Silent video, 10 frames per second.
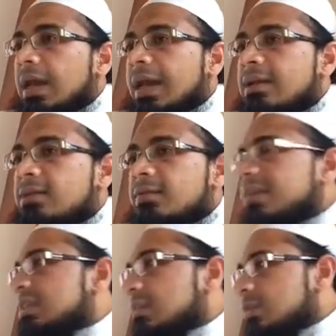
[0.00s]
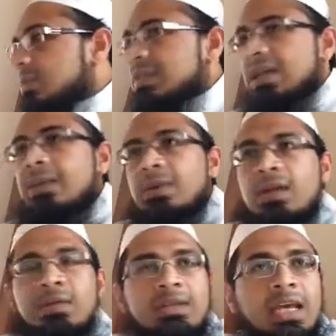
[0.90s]
and fasting was prescribed
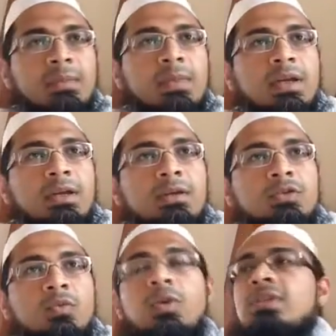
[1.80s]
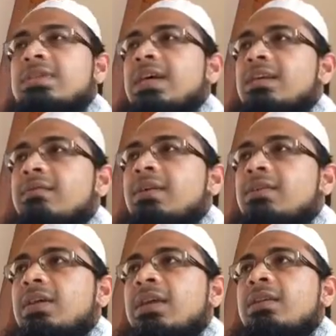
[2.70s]
around that time. So what is that
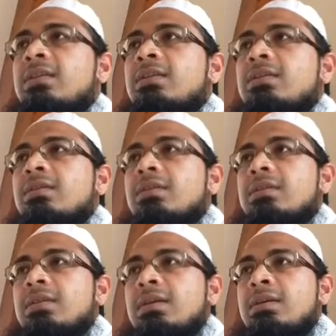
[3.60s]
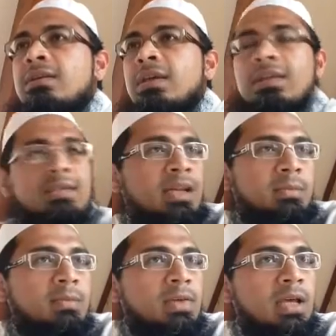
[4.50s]
event in
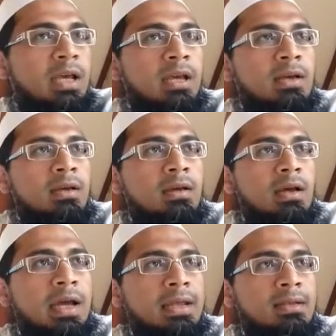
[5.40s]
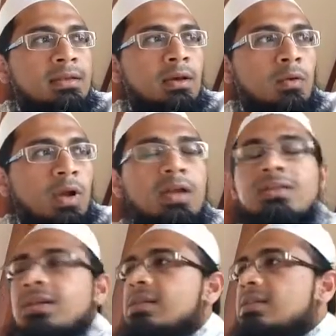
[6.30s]
Islam? And the
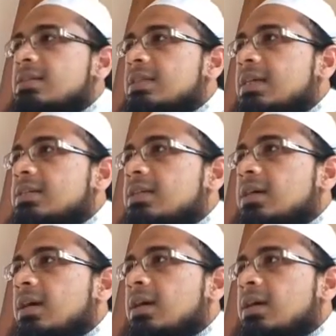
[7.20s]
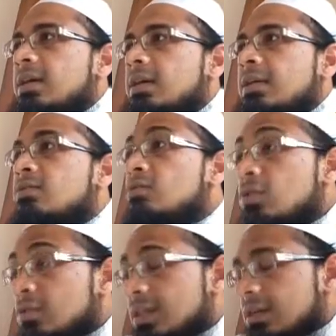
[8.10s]
Quran tells us that
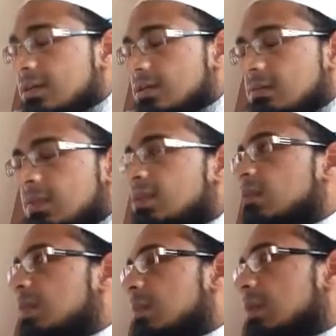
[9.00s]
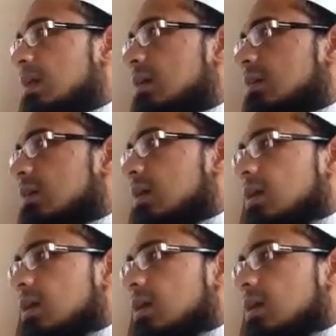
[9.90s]
introducing month of Ramadan,